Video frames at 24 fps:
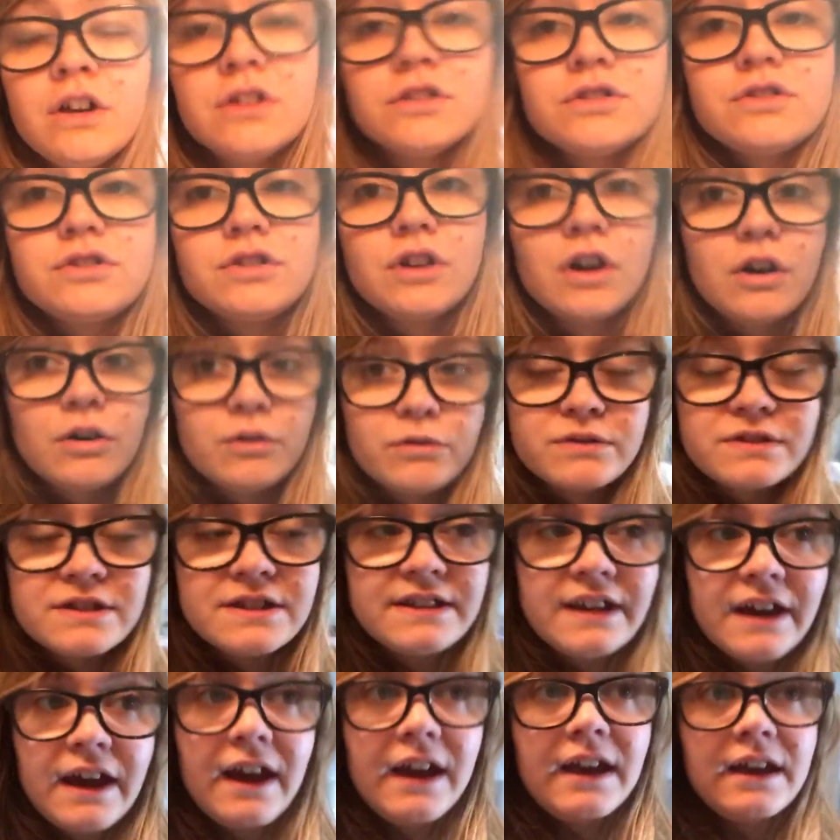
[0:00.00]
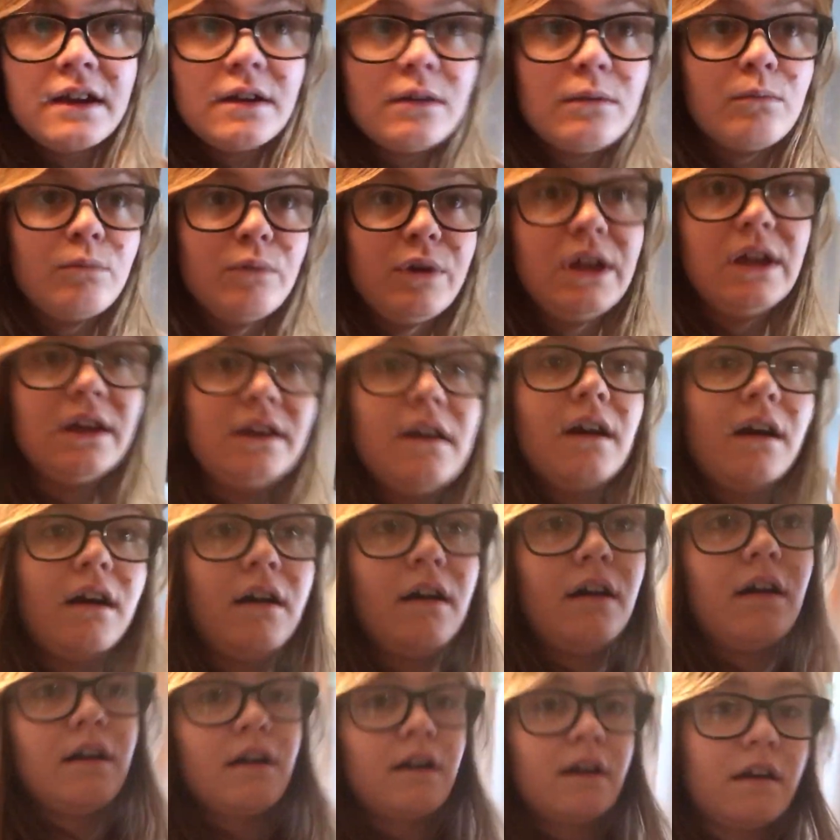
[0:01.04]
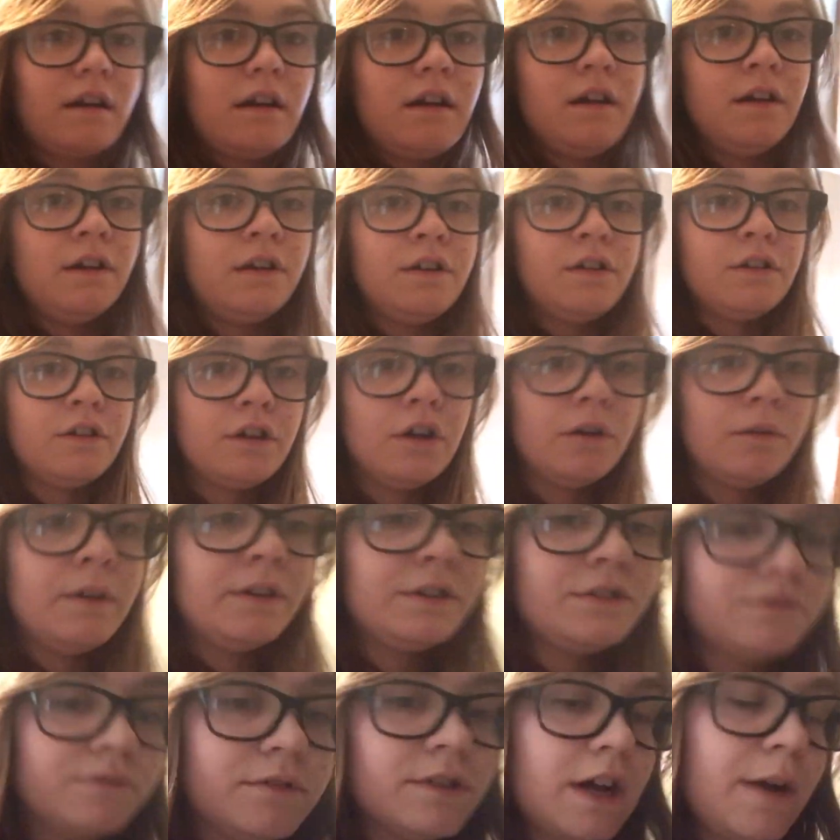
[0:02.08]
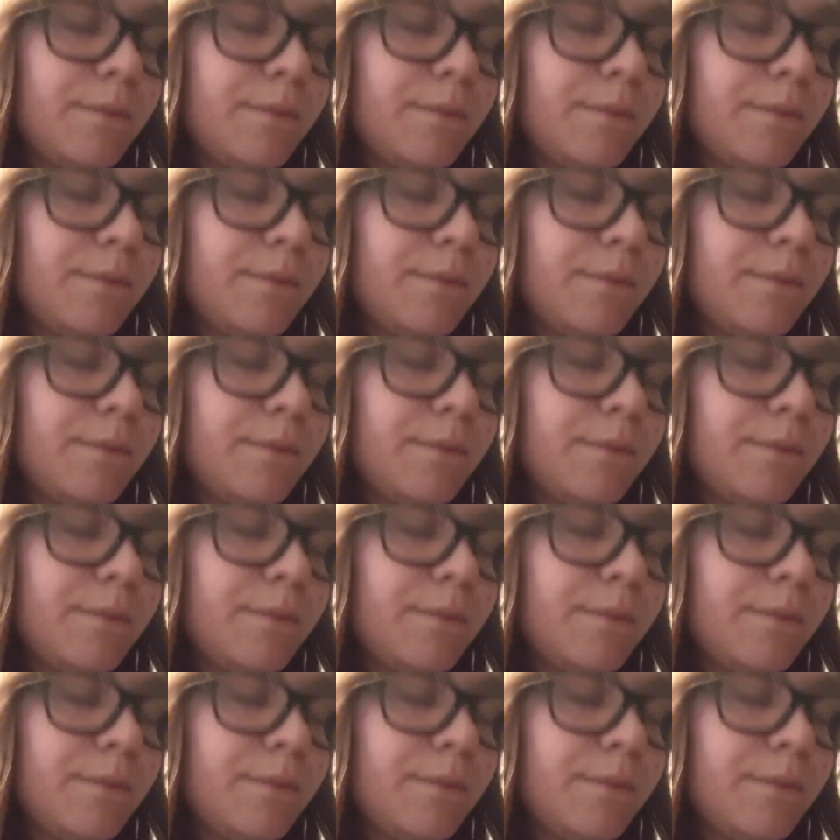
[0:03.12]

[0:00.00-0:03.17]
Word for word: So today we are going to a